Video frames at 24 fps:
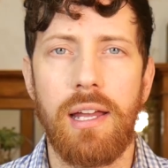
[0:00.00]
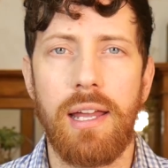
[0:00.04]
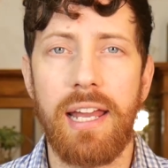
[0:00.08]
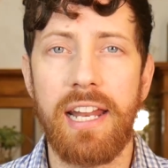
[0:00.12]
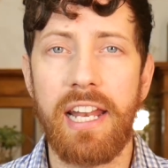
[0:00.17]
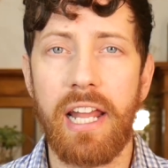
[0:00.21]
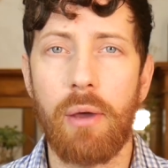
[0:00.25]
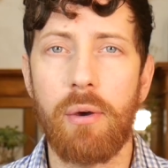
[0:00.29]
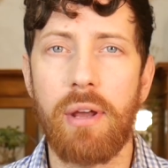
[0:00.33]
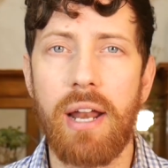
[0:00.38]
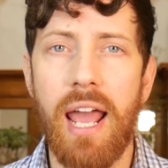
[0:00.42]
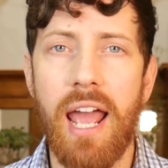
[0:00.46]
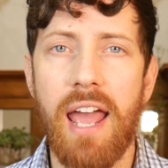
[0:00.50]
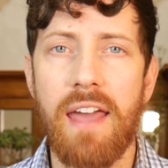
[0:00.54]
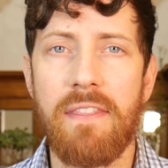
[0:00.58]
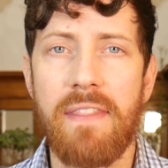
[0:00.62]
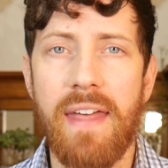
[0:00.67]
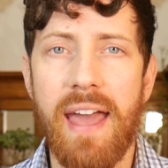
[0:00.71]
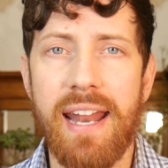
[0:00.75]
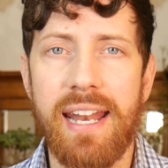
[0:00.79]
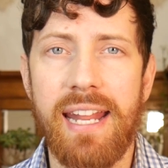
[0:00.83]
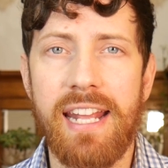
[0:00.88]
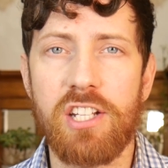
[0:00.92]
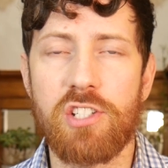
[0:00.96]
And I would add
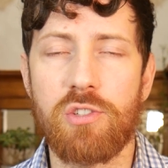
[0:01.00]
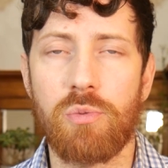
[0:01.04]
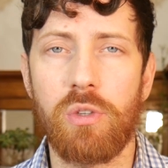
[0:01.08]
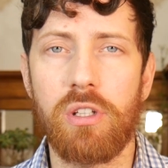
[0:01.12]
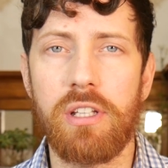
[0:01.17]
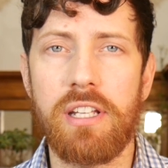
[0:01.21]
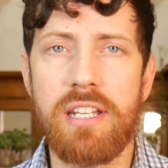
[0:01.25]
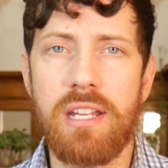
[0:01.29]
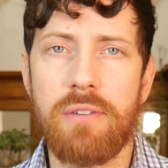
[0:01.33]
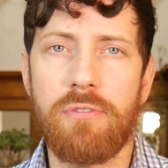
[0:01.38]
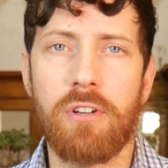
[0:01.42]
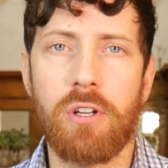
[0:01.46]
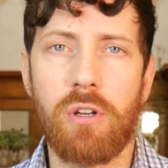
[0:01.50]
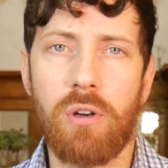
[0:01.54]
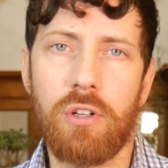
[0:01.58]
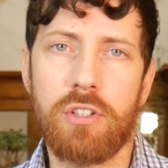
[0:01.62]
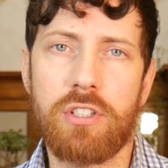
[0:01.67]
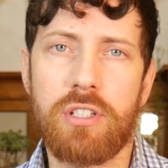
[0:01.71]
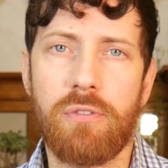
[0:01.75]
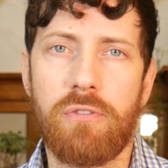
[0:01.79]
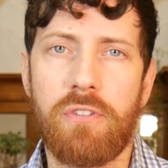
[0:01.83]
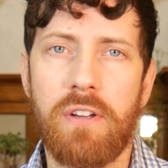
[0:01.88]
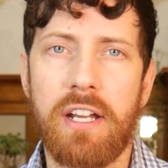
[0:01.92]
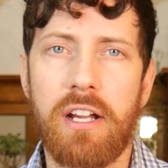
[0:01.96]
that it's really difficult
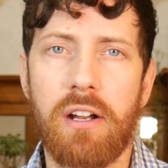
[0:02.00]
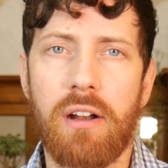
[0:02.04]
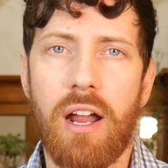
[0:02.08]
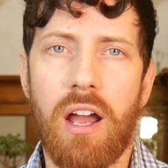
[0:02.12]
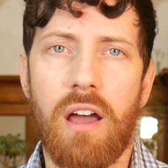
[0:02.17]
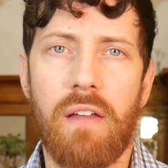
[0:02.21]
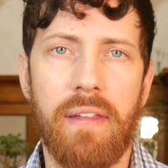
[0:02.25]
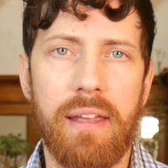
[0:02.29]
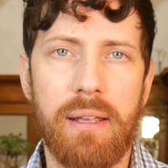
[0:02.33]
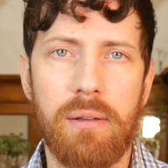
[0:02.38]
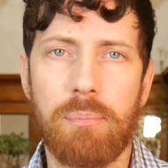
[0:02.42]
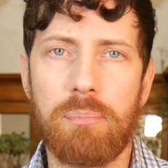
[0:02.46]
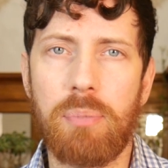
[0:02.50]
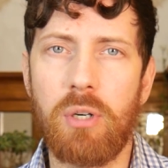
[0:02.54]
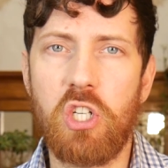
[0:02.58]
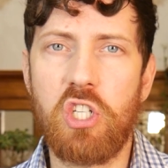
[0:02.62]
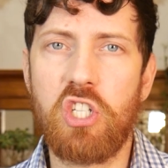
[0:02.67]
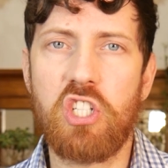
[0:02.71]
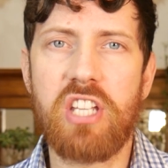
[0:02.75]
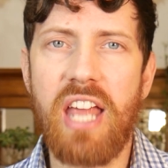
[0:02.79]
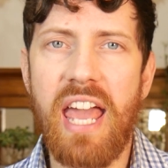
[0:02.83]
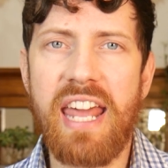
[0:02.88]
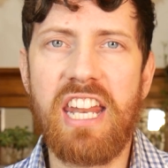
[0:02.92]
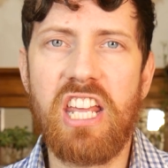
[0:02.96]
to figure out like the
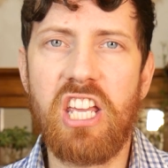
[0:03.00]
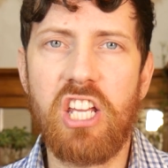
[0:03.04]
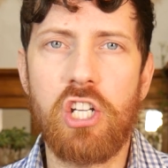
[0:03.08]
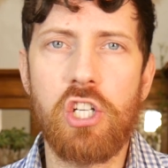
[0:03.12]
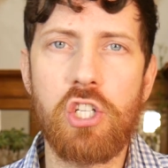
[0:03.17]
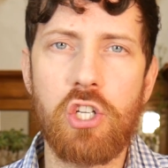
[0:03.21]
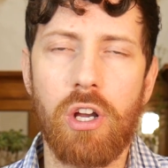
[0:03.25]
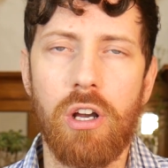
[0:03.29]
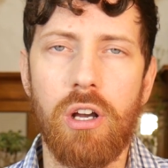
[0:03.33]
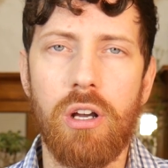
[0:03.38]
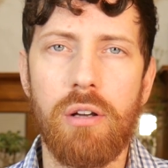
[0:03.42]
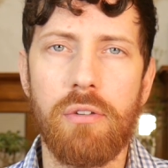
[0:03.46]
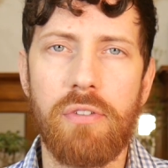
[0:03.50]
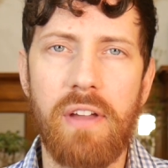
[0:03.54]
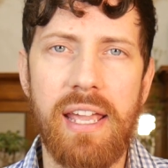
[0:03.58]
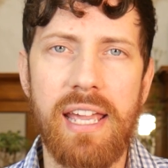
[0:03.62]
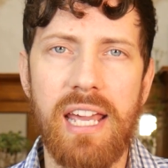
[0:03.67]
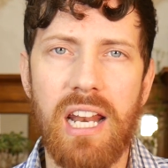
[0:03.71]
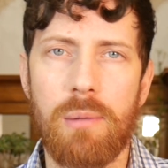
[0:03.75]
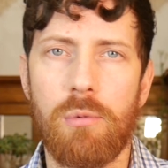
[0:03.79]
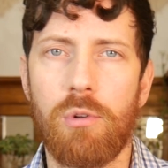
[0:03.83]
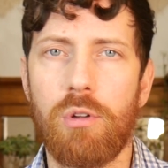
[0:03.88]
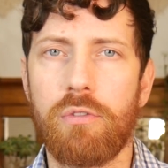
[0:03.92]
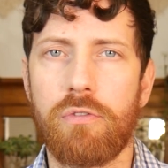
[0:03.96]
percentage of
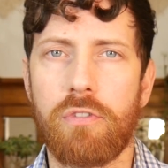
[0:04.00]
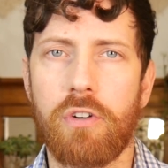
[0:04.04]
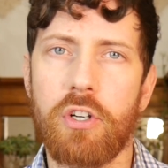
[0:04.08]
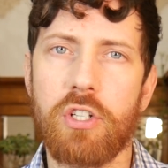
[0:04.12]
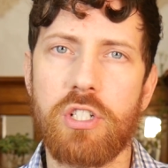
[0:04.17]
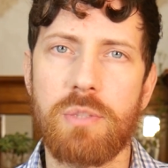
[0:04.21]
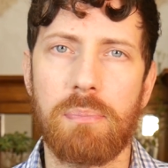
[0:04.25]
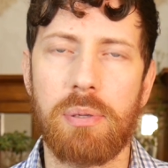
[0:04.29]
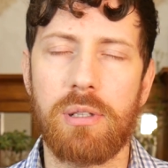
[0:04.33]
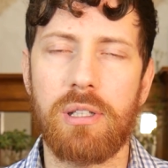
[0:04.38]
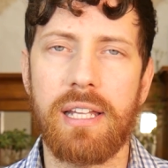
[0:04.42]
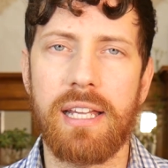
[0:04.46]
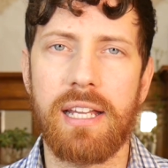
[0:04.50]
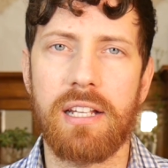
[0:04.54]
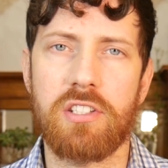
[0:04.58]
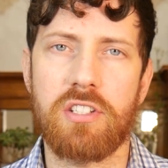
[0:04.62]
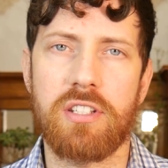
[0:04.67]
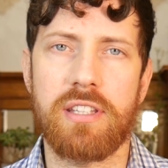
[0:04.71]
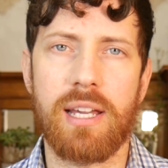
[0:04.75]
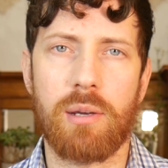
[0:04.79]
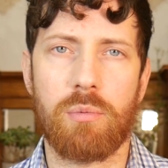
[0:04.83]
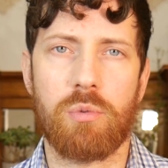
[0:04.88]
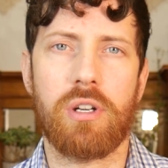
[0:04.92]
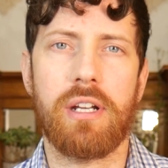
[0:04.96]
animal versus plants
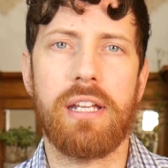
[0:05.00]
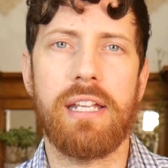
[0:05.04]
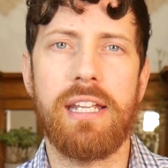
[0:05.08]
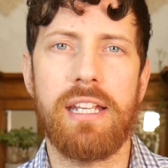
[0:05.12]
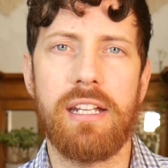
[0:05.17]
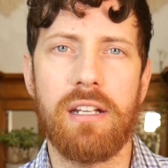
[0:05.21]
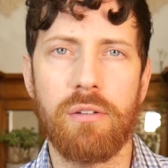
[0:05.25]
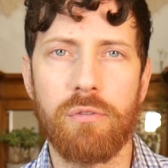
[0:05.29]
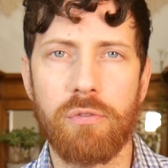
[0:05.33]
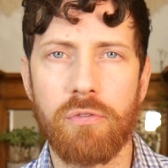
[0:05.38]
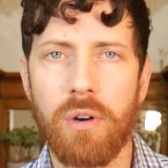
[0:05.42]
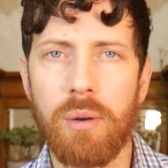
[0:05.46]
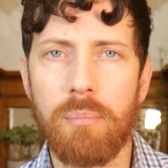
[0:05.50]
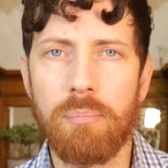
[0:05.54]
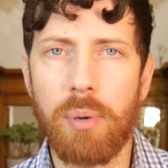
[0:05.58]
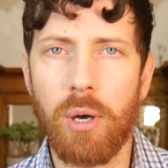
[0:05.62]
that were eaten from